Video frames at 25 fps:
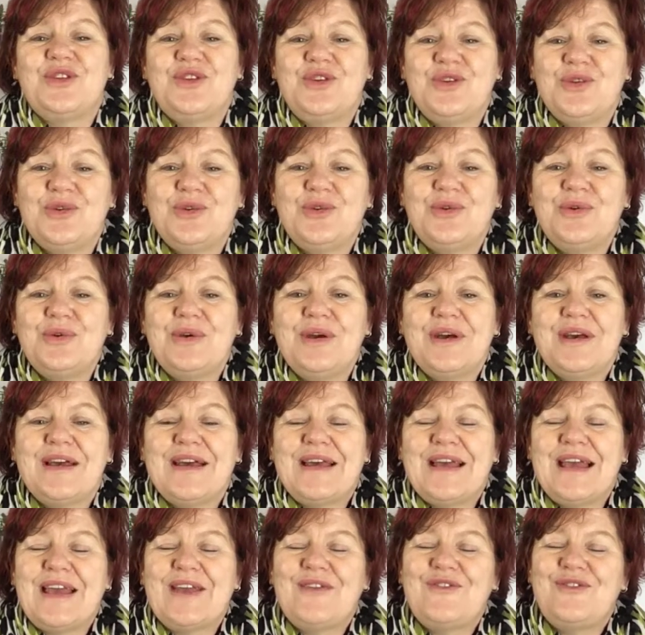for you.
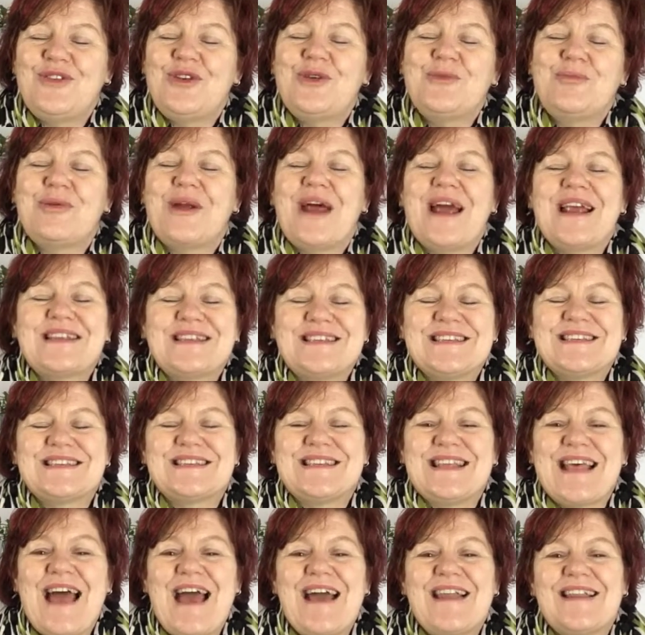If you
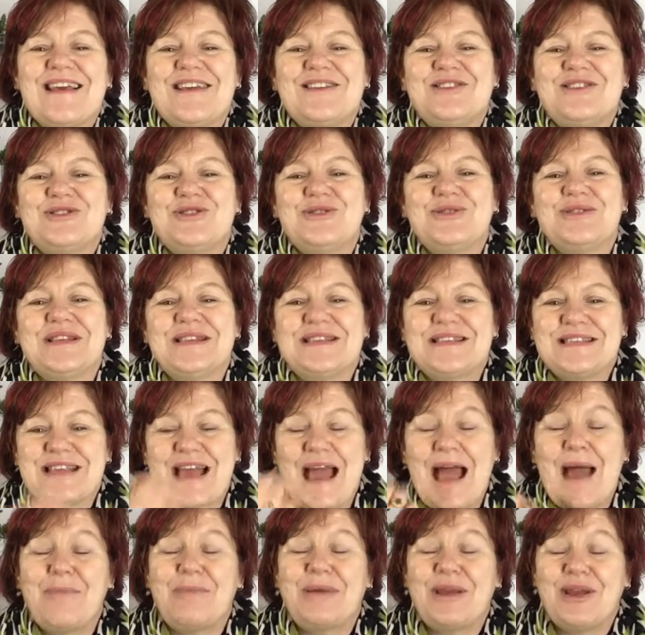practice that and do the
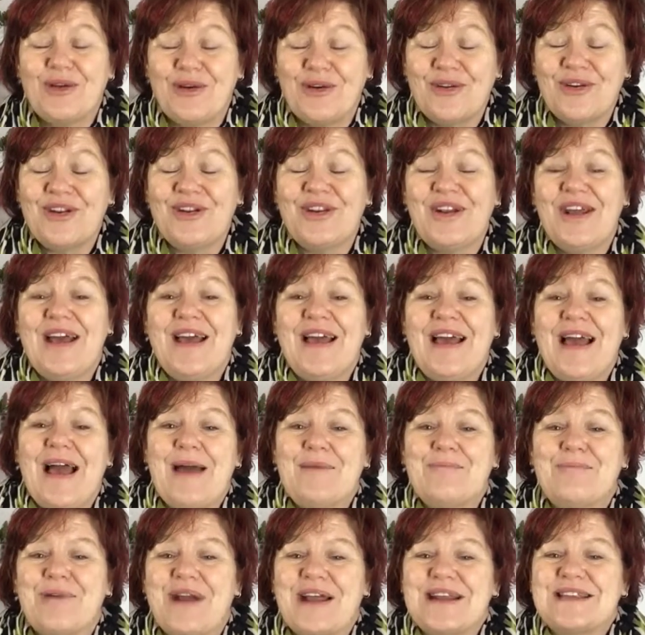tapping on it
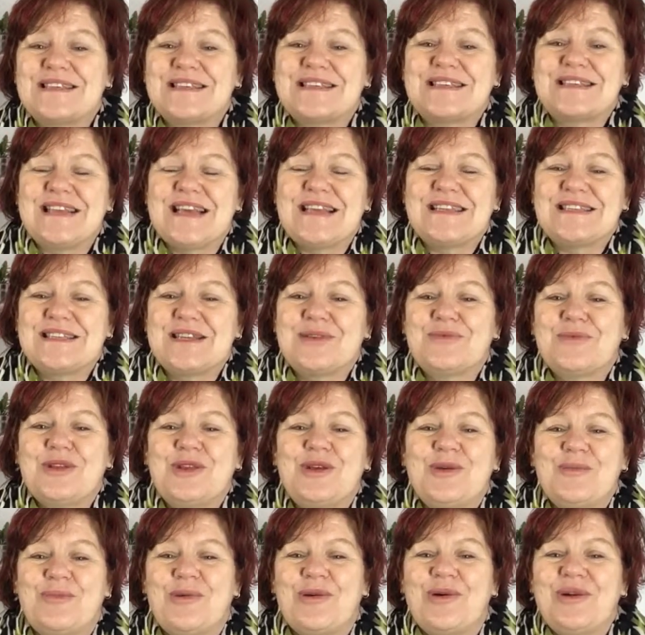and practice testing with
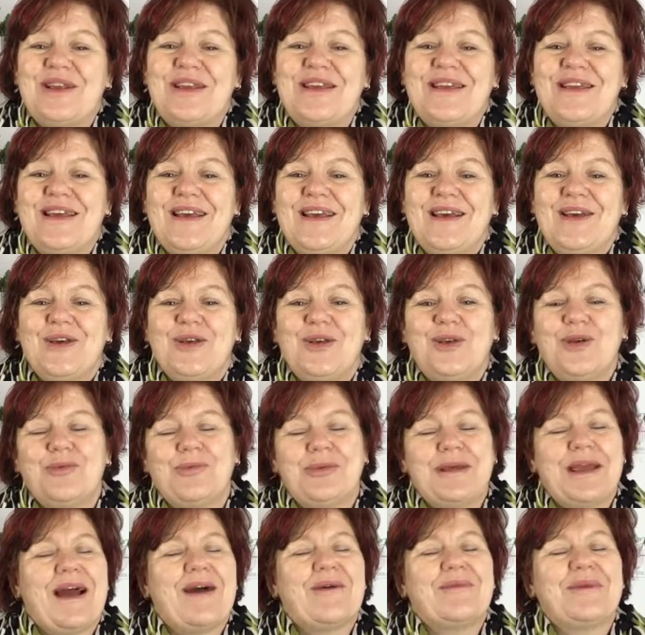your body, you'll
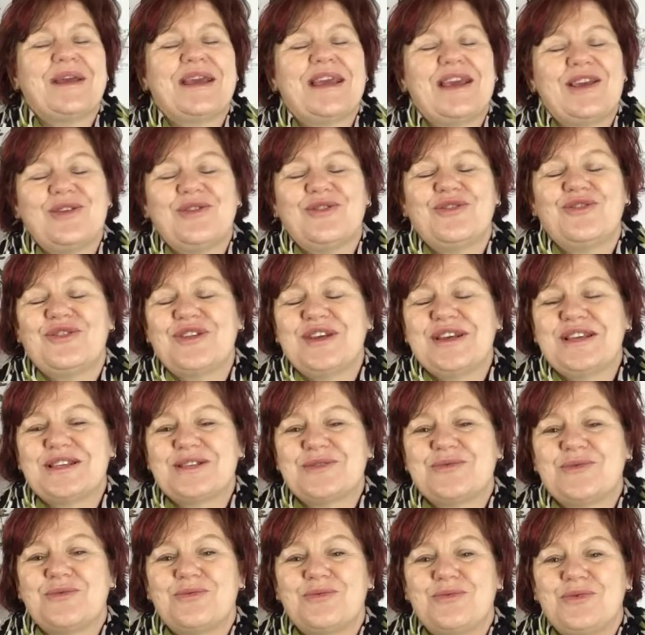be able to get your fees
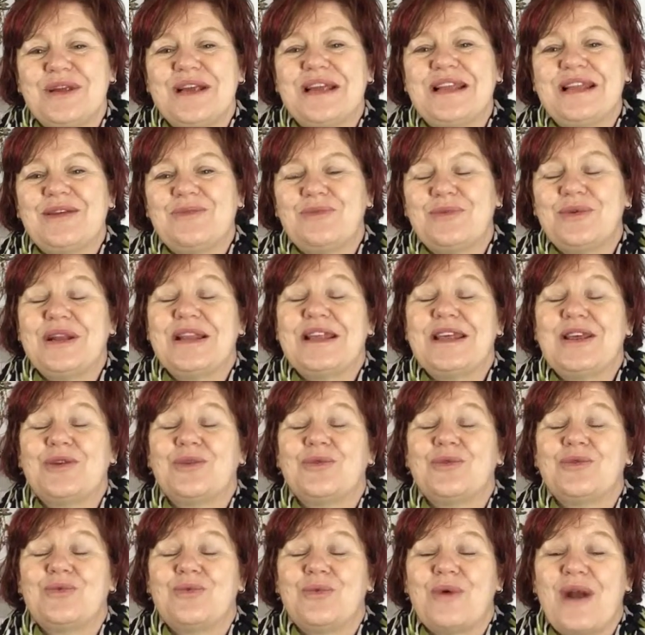to a really, really
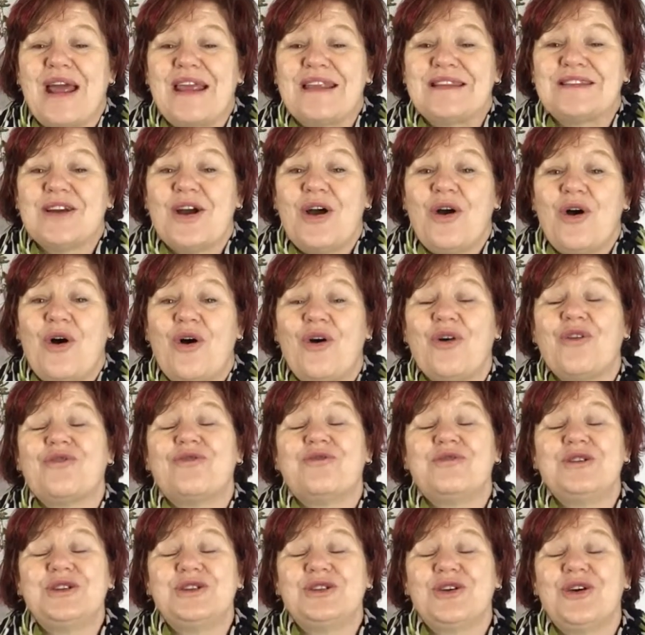good rate
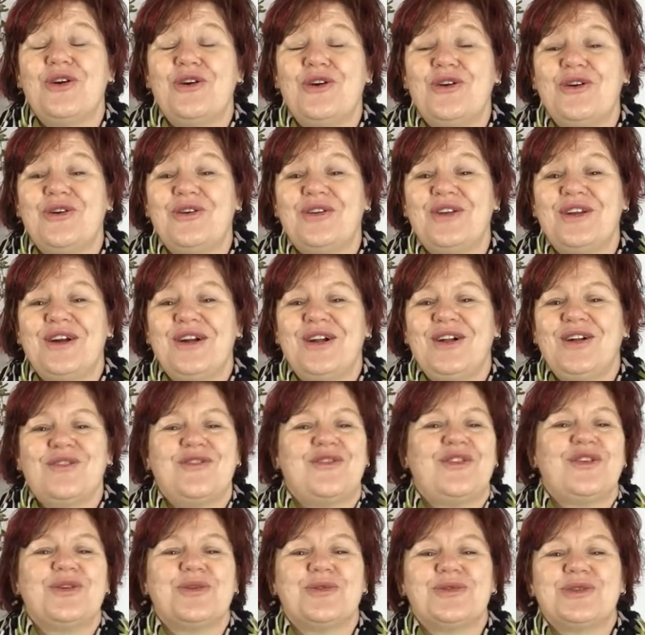of return
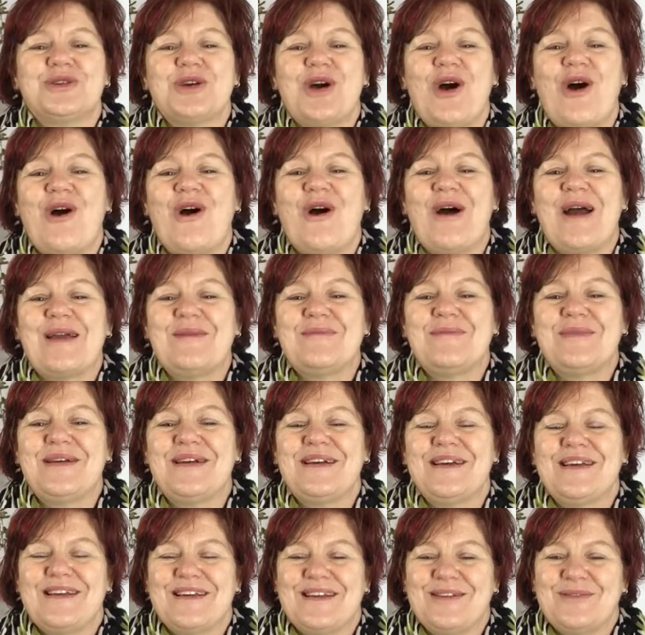for your time
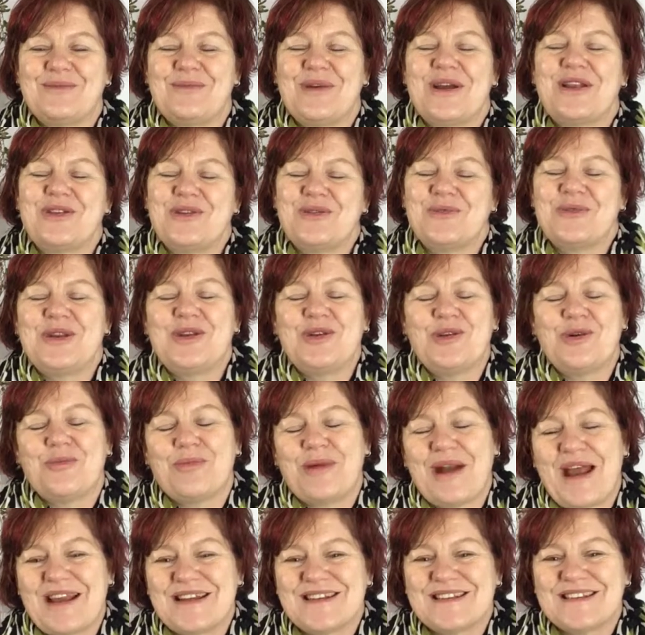when you're in your
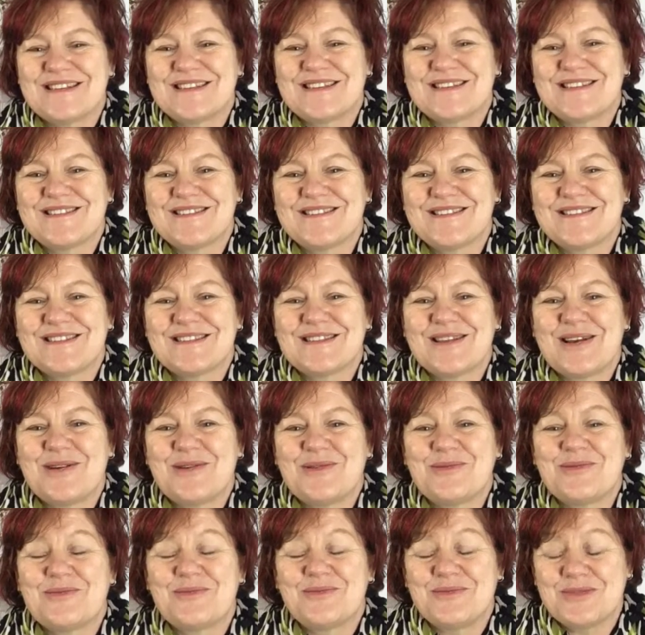practice.
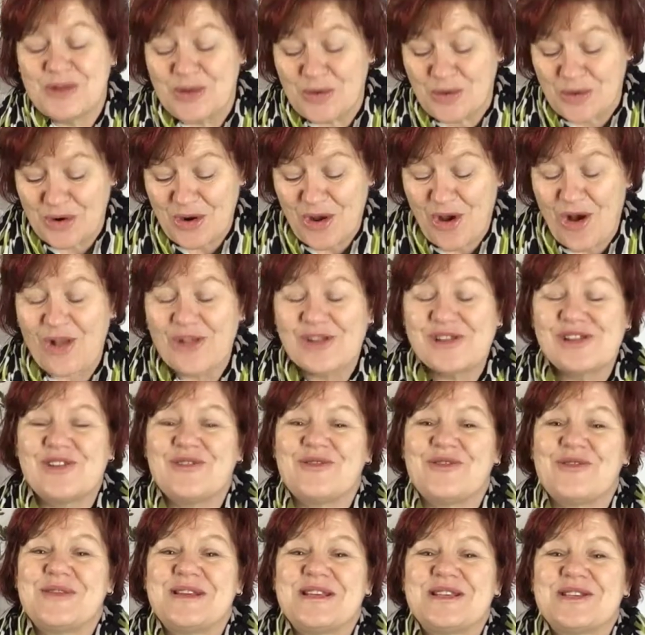So, Lorna Hollinger
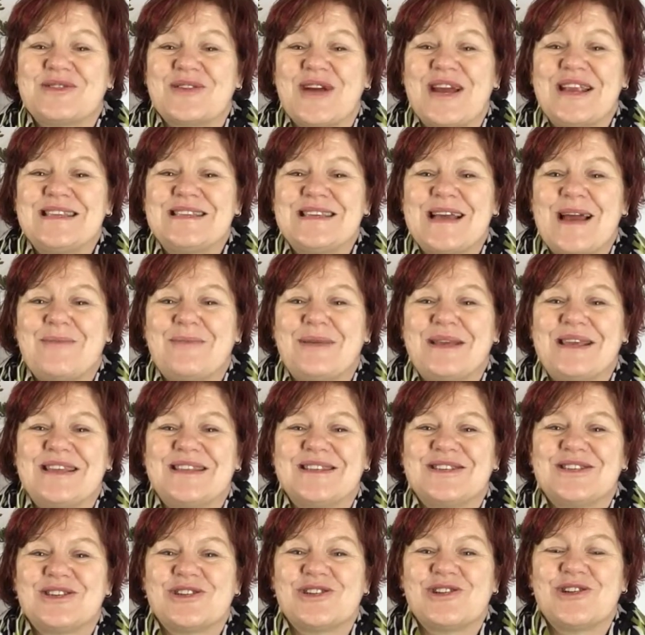from the Australian Tapping
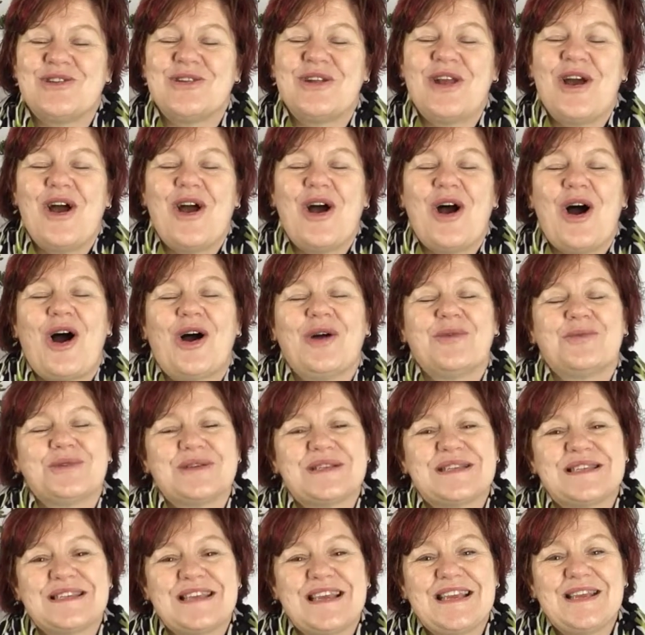Institute. I will
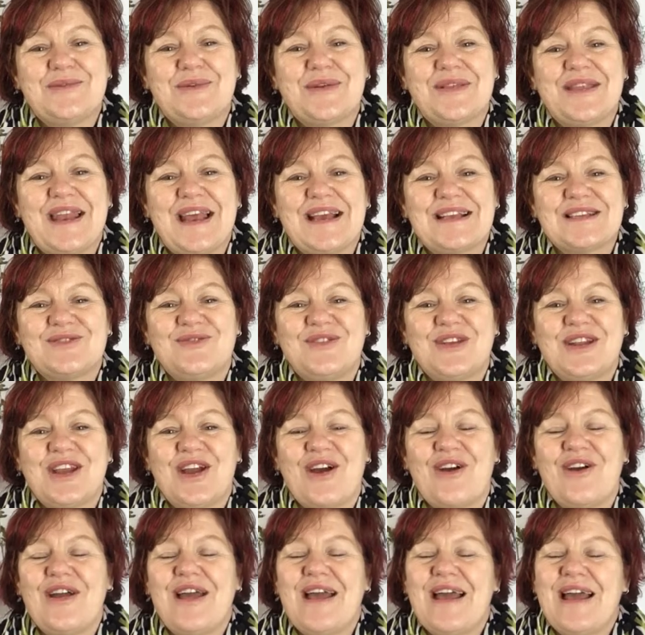see you on the next
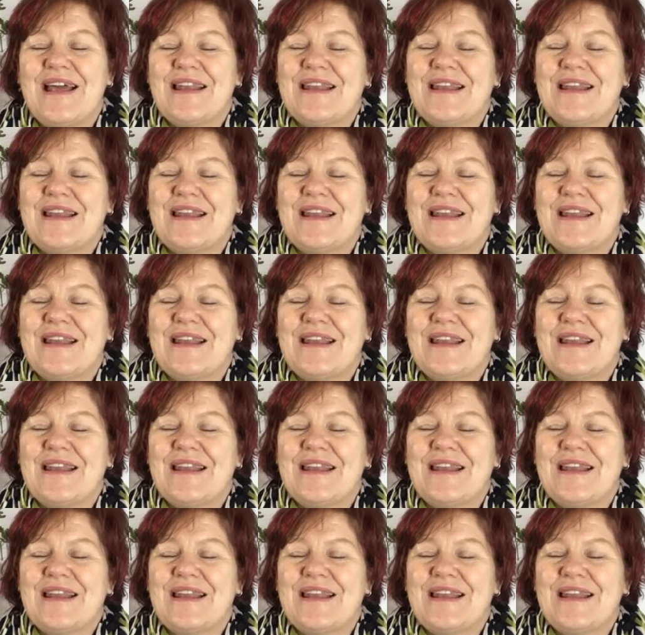video.